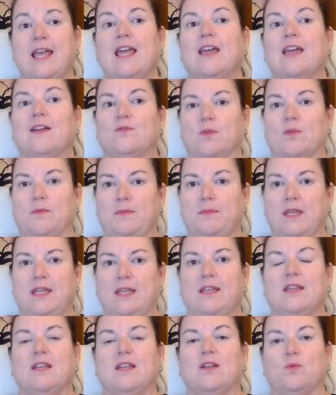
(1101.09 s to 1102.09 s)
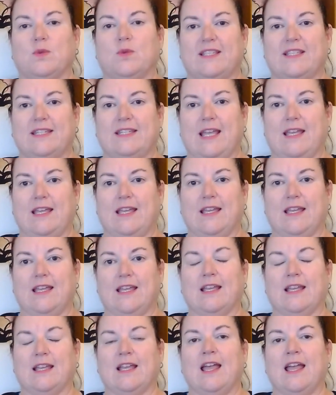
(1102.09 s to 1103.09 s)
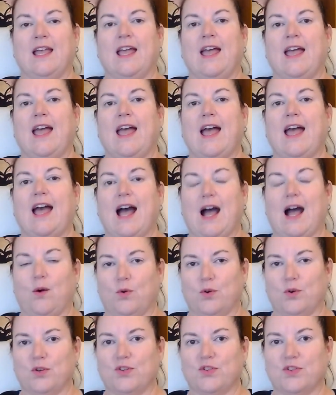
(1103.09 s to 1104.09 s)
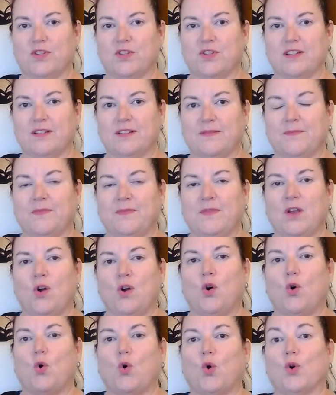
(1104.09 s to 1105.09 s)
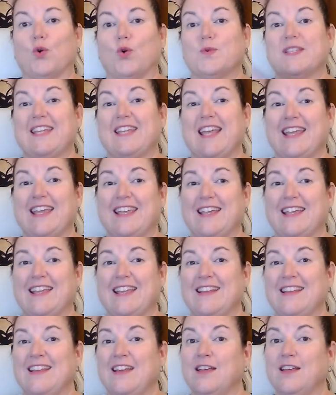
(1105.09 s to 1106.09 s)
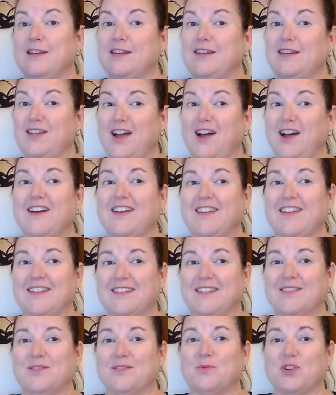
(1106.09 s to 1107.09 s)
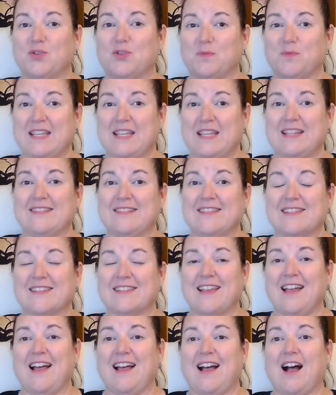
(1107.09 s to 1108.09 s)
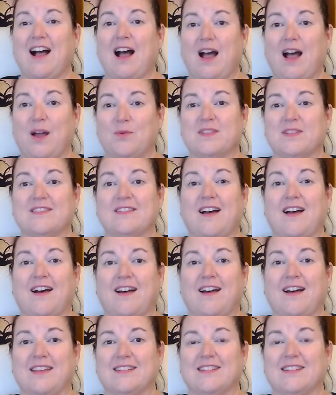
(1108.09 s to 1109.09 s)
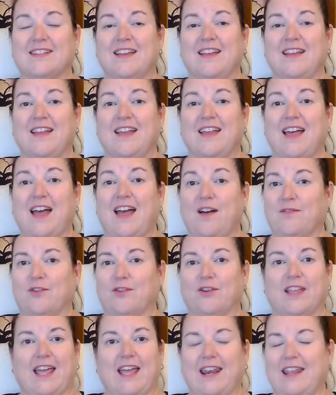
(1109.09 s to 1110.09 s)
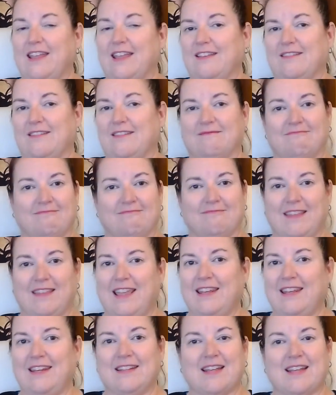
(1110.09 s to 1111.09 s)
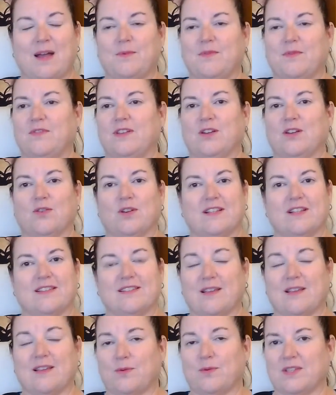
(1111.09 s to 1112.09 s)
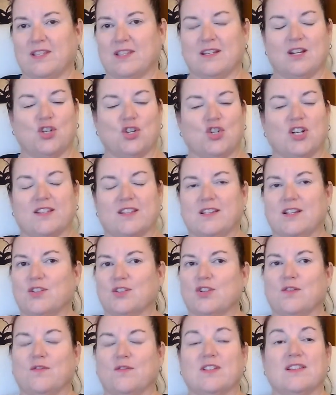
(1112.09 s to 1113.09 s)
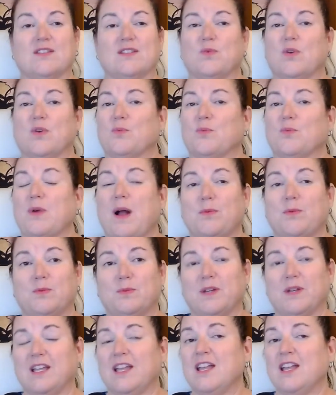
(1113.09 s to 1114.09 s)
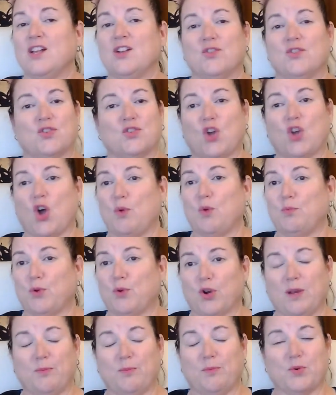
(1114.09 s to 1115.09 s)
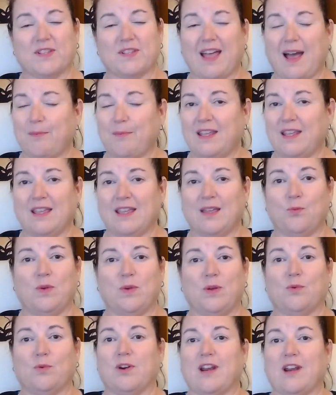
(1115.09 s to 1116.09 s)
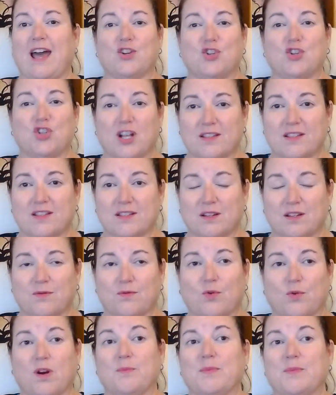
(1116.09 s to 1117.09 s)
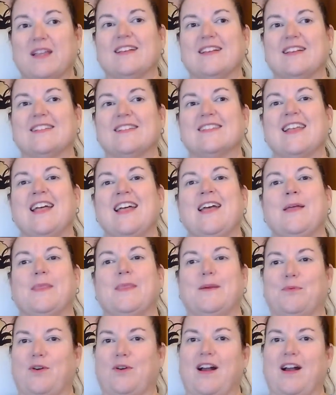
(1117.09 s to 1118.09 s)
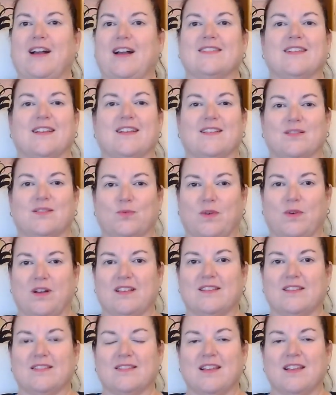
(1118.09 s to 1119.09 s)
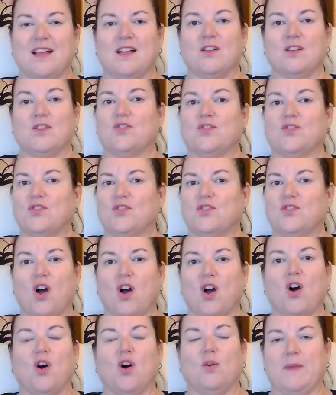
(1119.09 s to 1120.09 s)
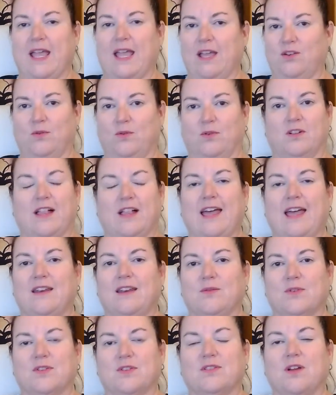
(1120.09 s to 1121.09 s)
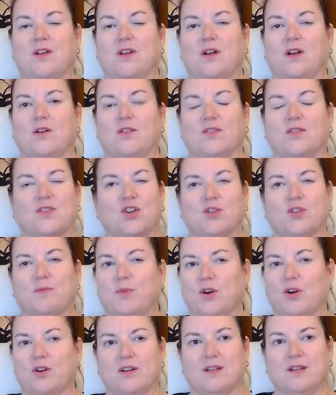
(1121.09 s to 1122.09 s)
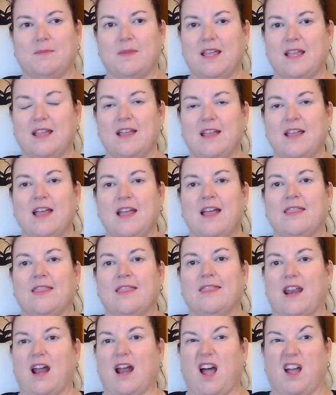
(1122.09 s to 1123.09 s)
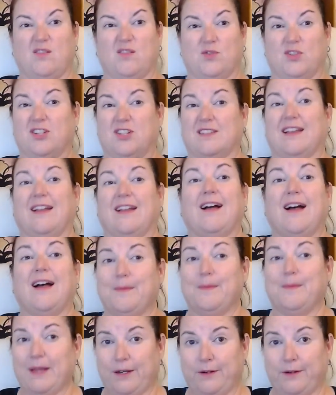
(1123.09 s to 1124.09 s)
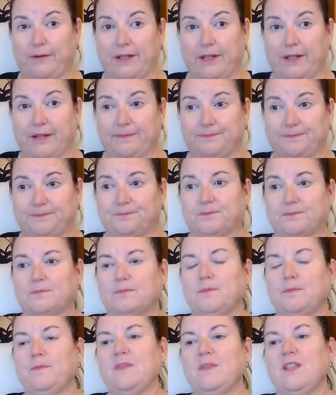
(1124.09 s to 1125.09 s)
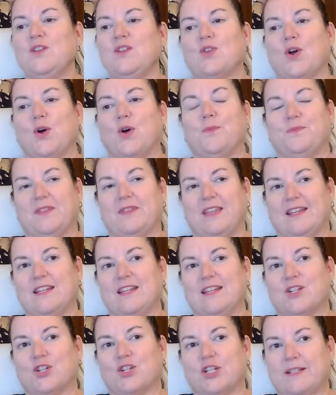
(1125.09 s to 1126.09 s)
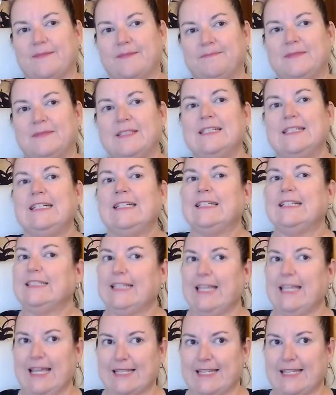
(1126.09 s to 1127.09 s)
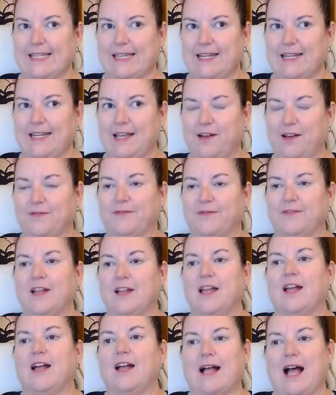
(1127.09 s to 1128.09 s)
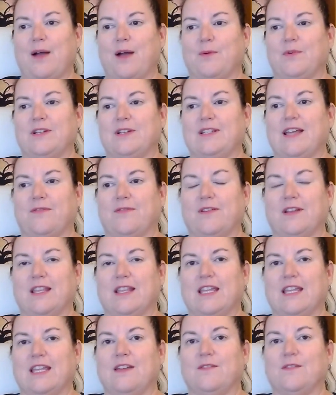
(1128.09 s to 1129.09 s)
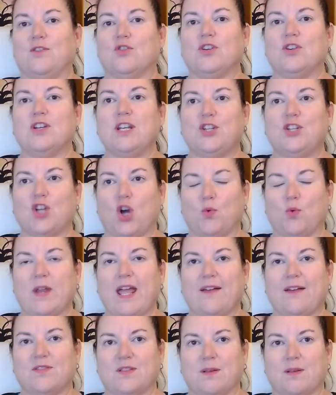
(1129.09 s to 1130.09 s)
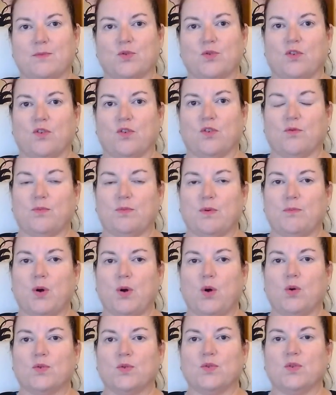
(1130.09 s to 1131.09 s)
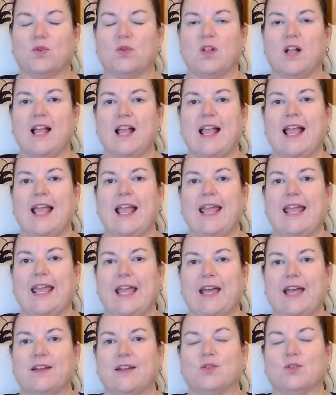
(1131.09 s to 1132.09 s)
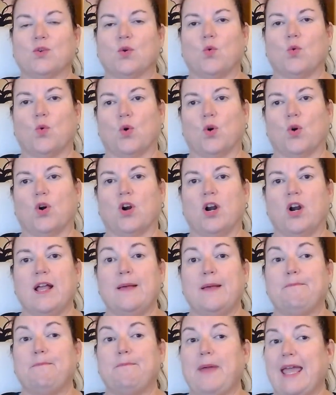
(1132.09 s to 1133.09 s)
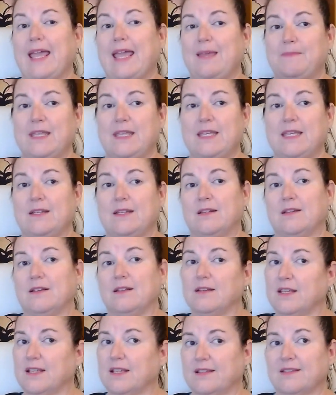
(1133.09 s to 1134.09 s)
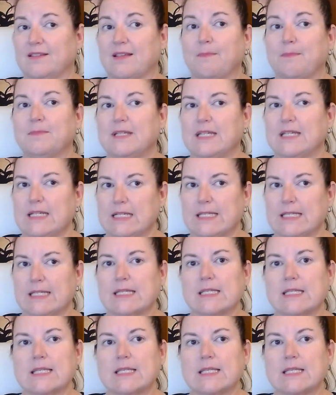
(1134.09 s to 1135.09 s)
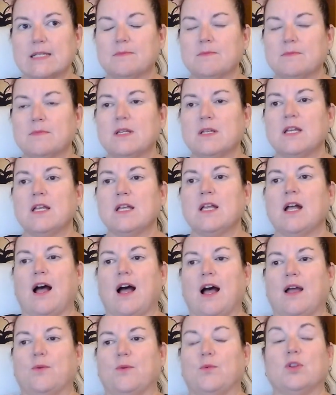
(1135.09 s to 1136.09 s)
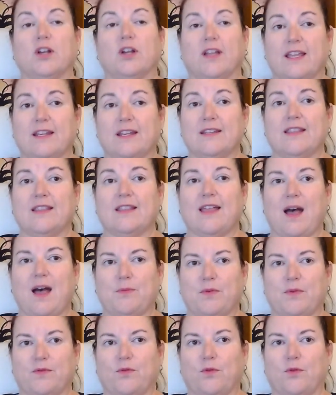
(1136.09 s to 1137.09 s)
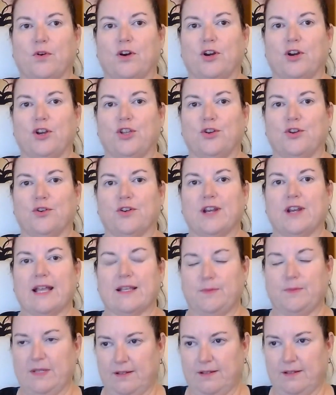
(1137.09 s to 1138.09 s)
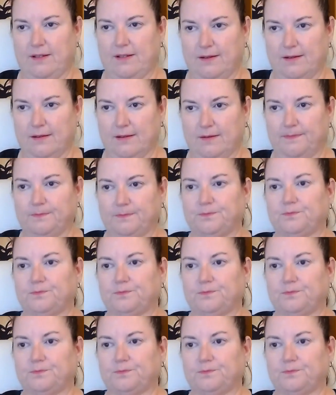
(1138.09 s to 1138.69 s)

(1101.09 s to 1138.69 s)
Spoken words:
And for me, it was taking hours, or it was taking none, which means I was not ever getting any type of increases. I wasn't adjusting services. Scope creep was happening and we were not adjusting for it because the process was so manual and it was such a burden to me that I was just like, I'm not doing it. So Ignition, can't say enough. I would definitely, if you don't have some sort of proposal and or payment accepting system, I would look into that before your next busy season.